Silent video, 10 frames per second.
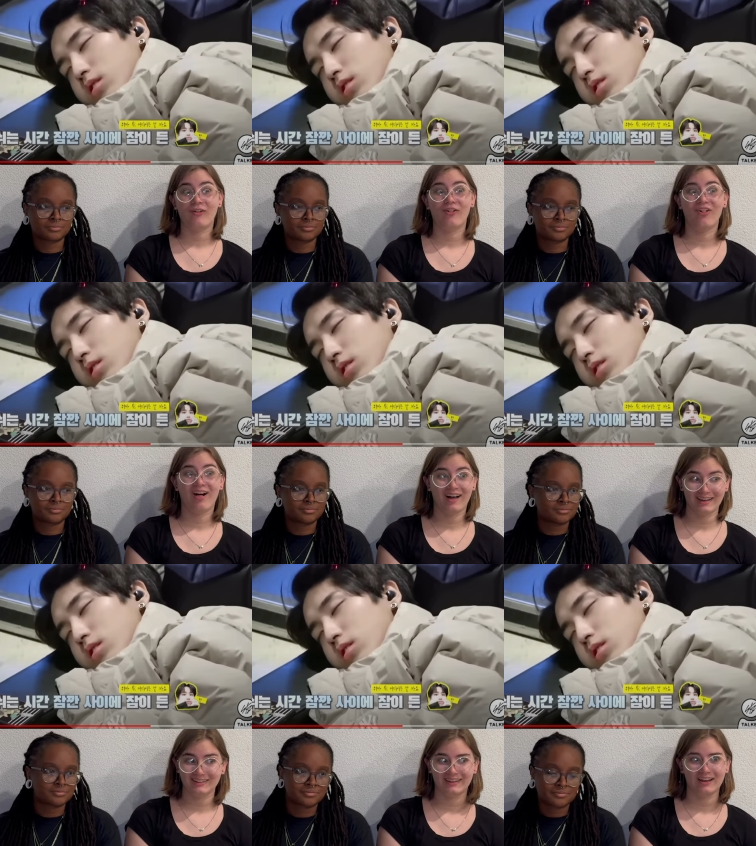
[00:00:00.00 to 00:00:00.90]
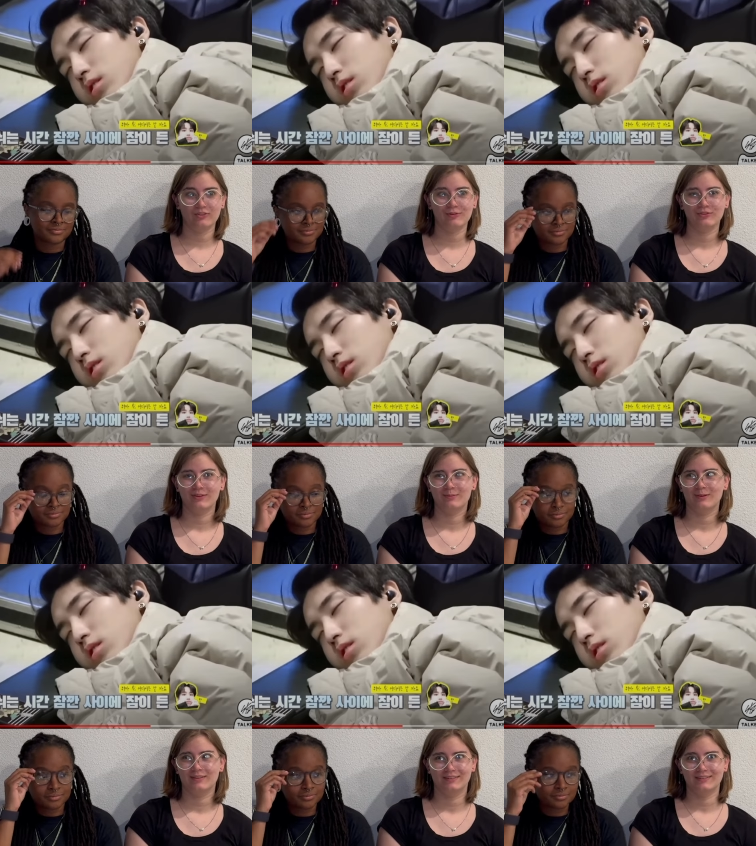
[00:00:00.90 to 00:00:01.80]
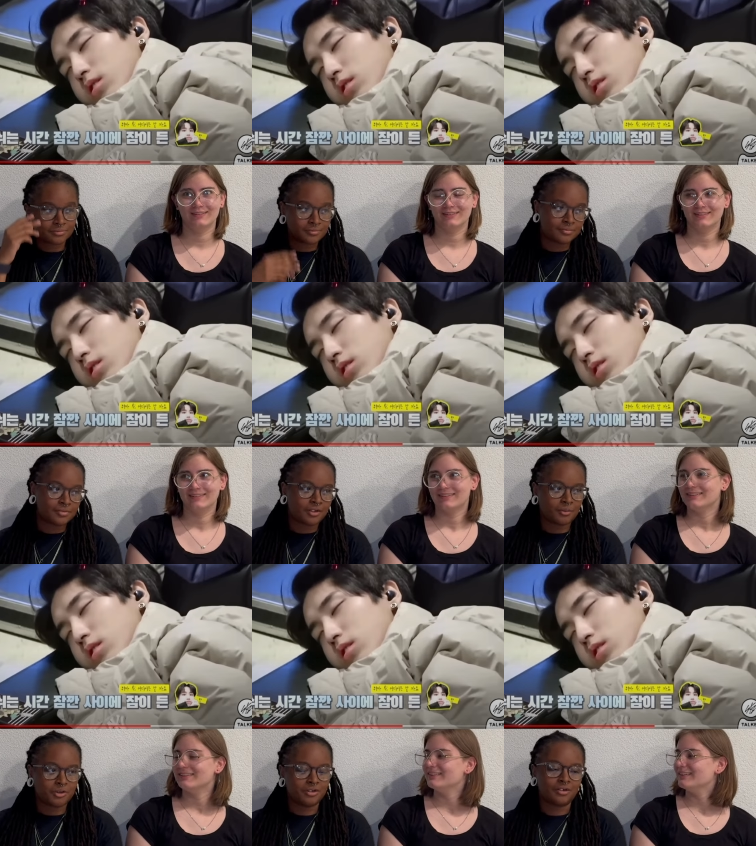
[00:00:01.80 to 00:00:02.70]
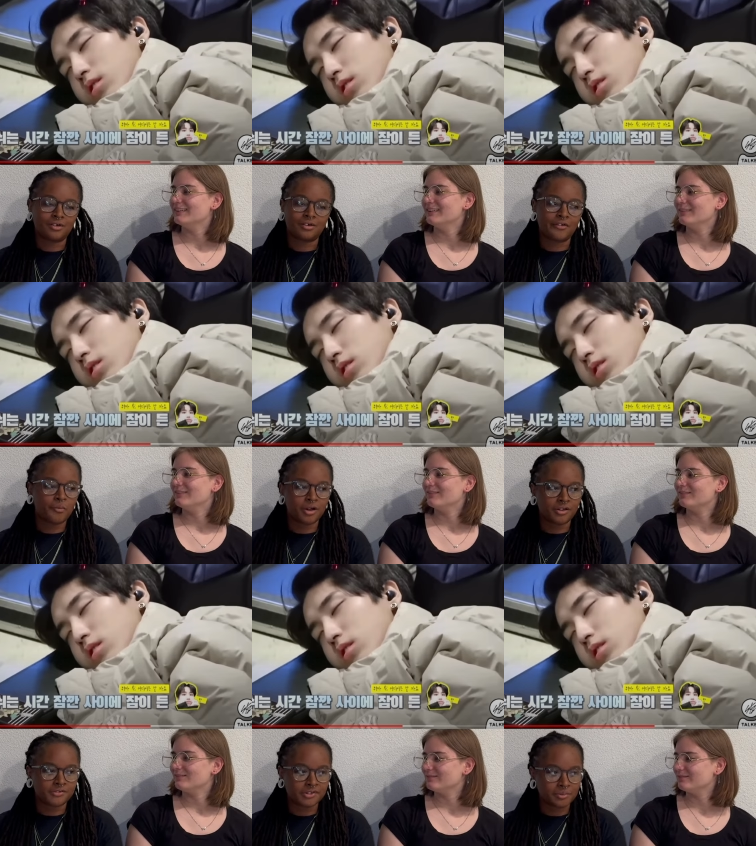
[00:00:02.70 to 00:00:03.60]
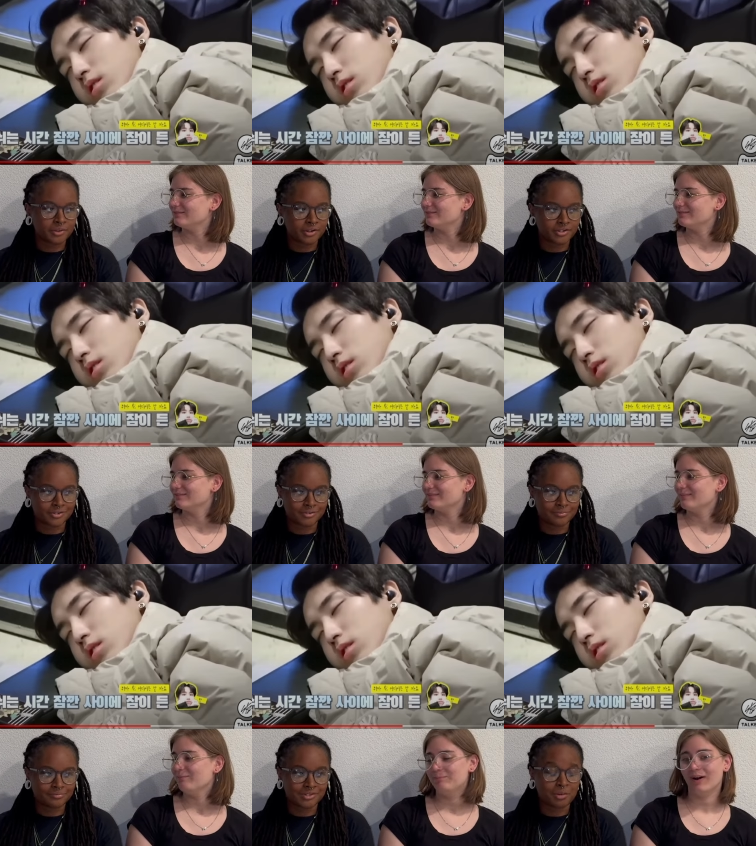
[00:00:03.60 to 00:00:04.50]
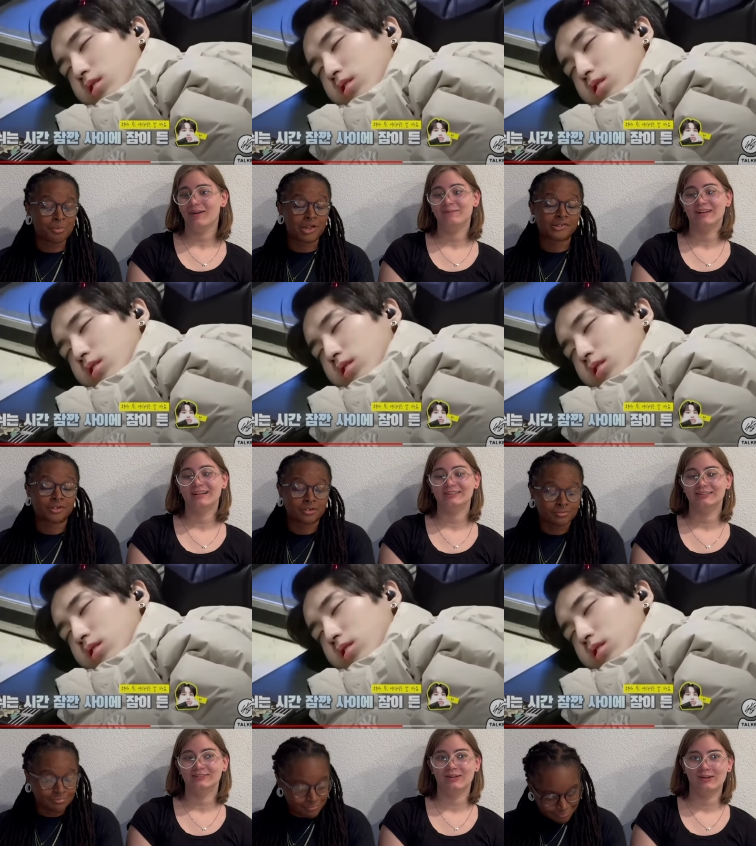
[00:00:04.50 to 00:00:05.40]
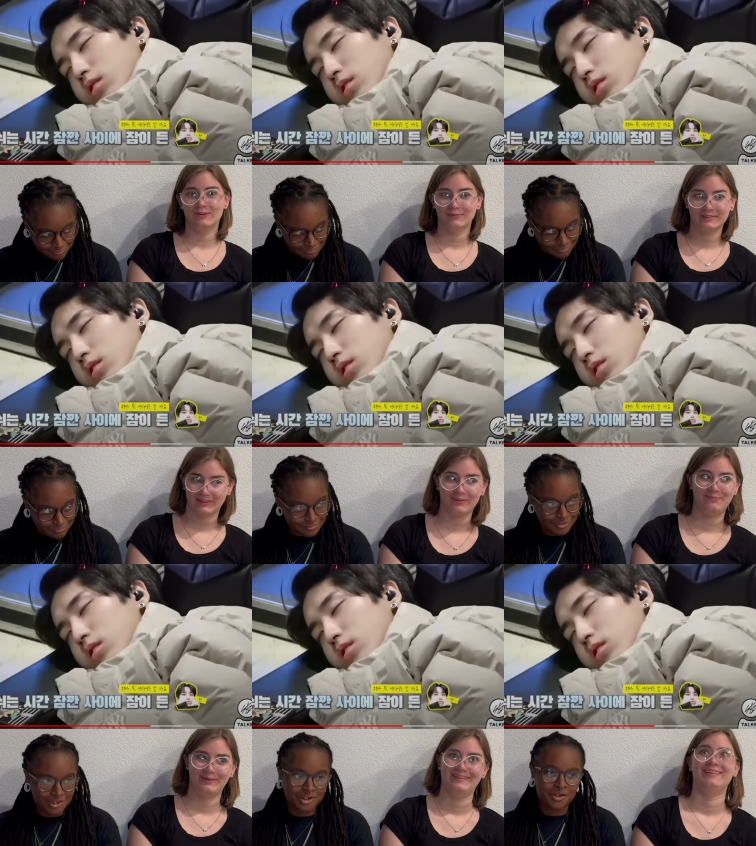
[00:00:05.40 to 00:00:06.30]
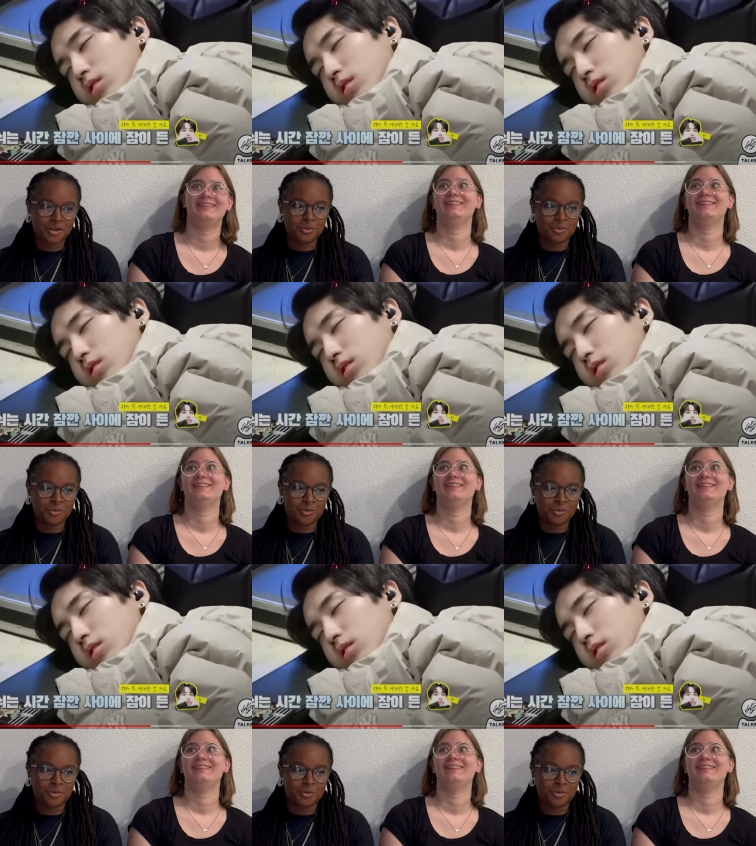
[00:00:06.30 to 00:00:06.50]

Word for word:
Speaker 1: a lot. Like I love sleeping.
Speaker 2: I mean, yeah, everybody loves sleeping. It's but I mean, I love sleeping.